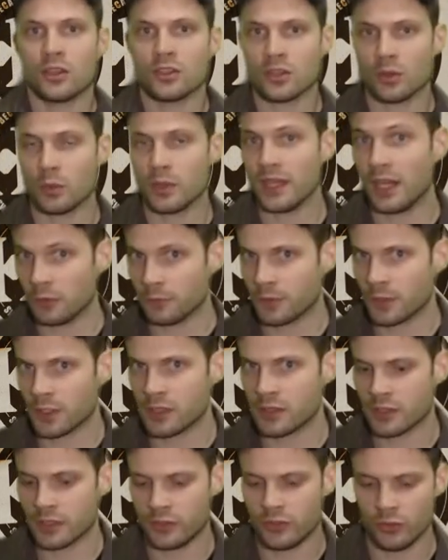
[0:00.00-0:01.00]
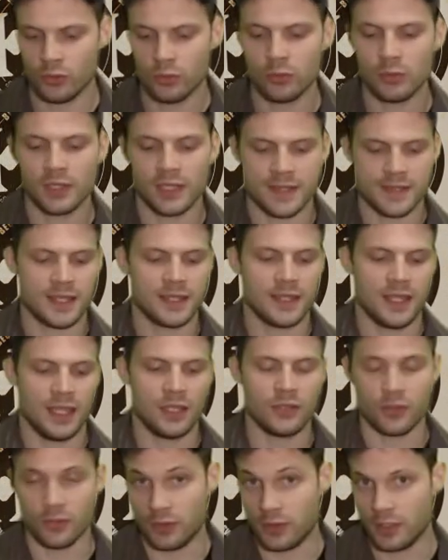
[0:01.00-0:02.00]
So without further ado, let's get
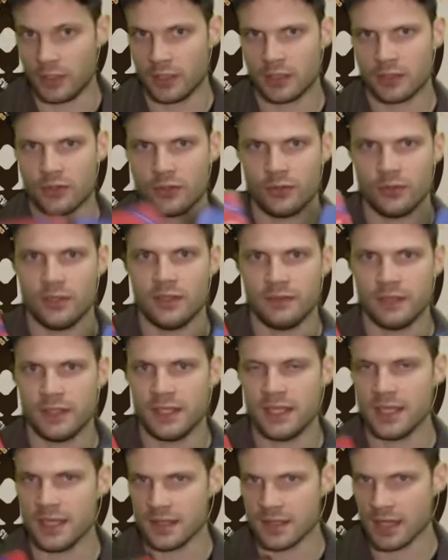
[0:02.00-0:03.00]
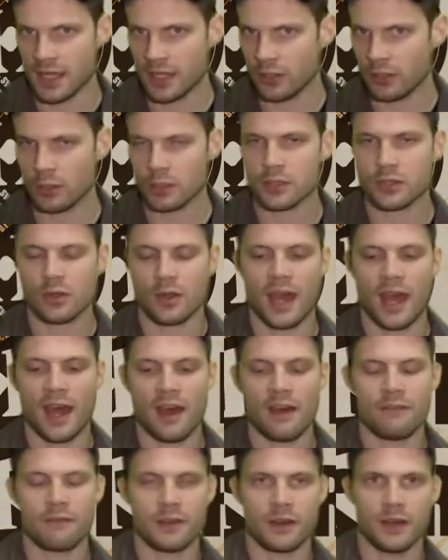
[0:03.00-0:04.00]
into the two DVDs. I also
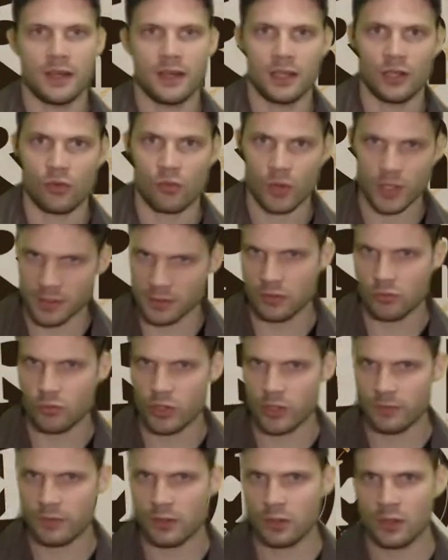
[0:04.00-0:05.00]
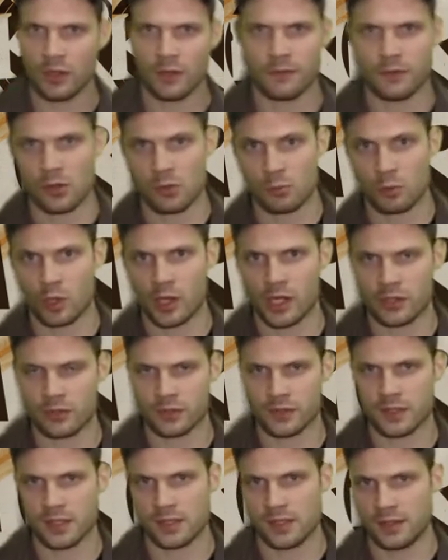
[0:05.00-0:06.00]
have a written review if you're more
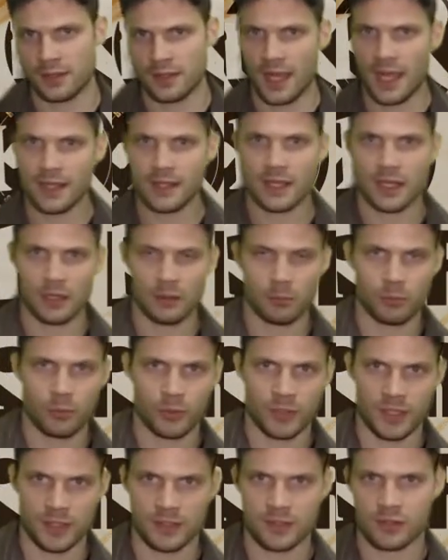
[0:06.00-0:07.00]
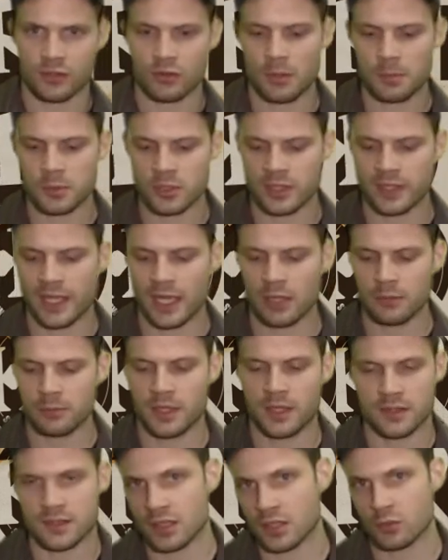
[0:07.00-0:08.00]
interested in that. I'll put a description down
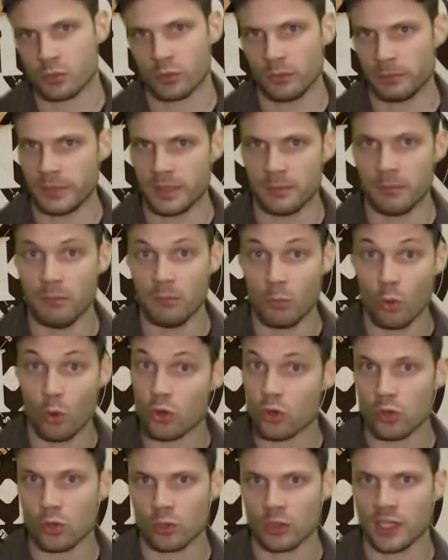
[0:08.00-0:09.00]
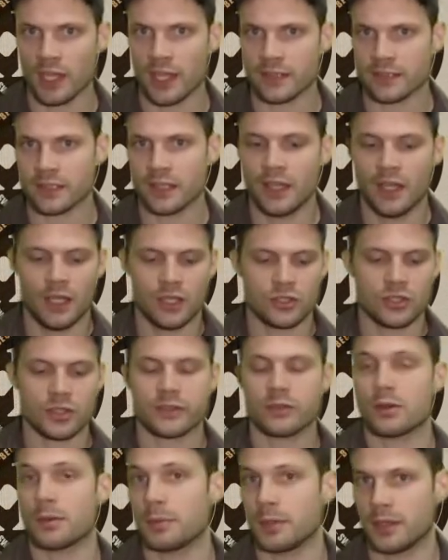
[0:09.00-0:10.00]
because this will be more or less
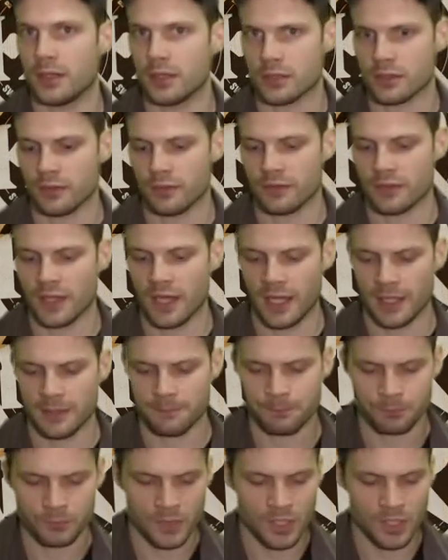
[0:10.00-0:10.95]
just a repetition of that.